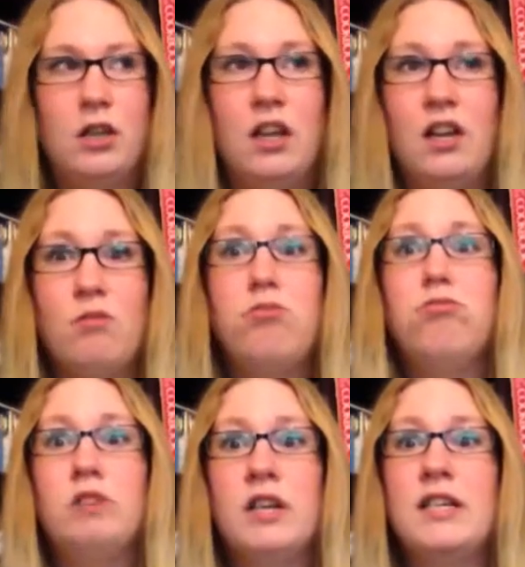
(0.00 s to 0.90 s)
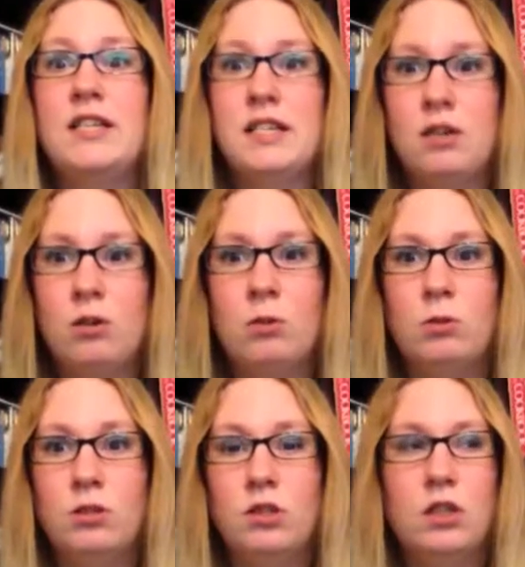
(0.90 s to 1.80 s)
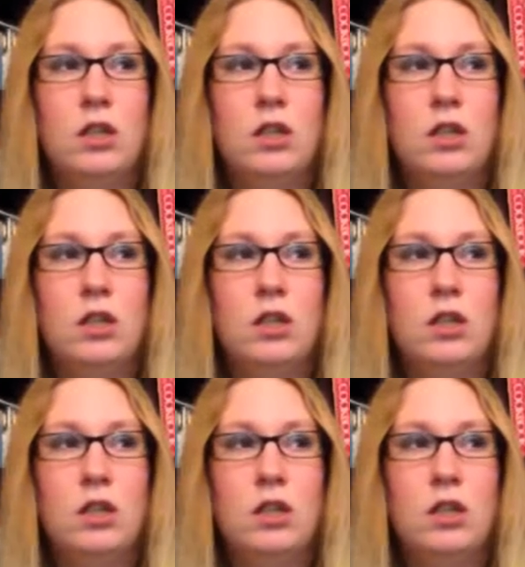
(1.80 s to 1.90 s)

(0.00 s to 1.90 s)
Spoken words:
Like crazy cold.